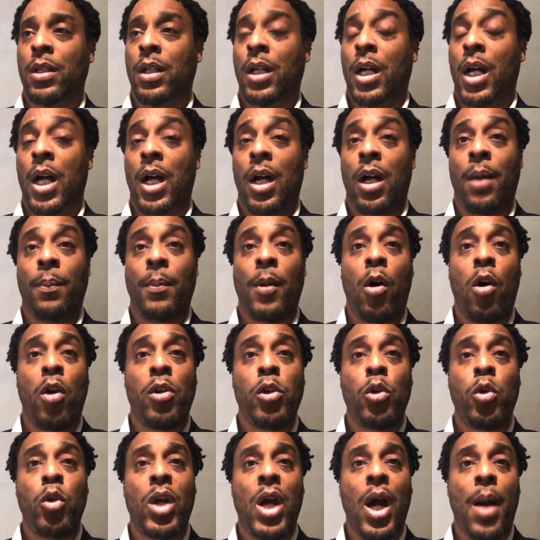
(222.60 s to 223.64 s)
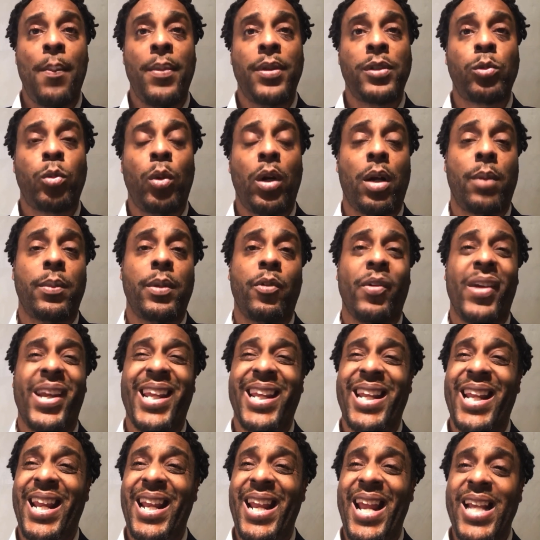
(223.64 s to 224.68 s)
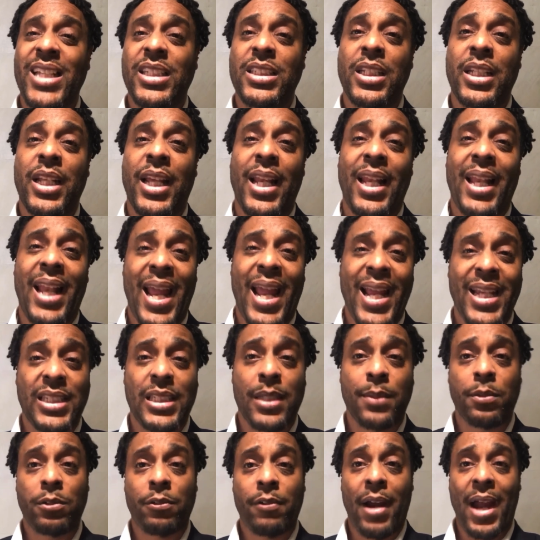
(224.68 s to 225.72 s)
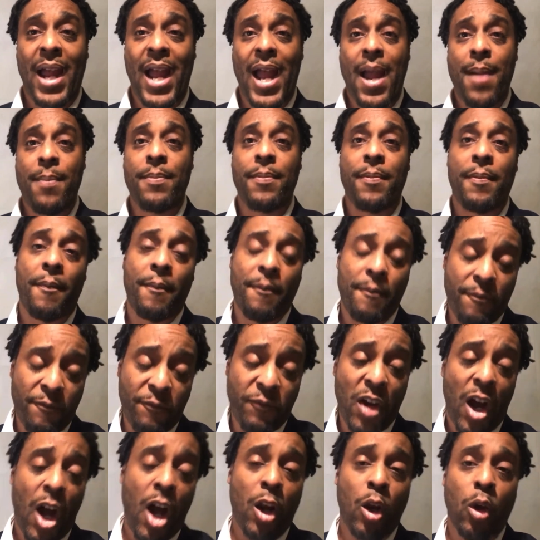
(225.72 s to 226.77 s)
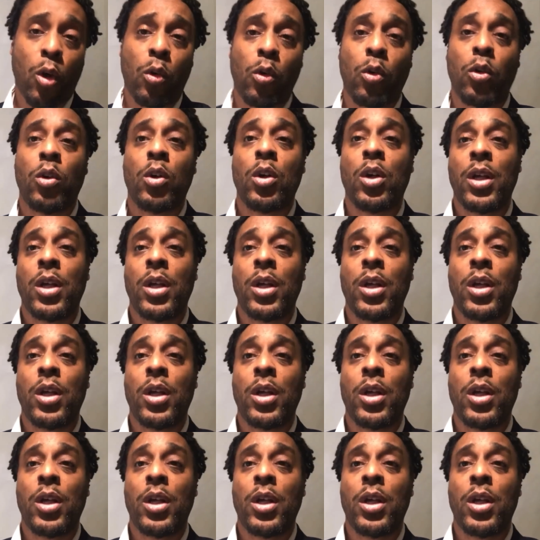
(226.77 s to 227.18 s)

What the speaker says: All newcomers, welcome to Reallionaire Nation. Hit like, subscribe, follow.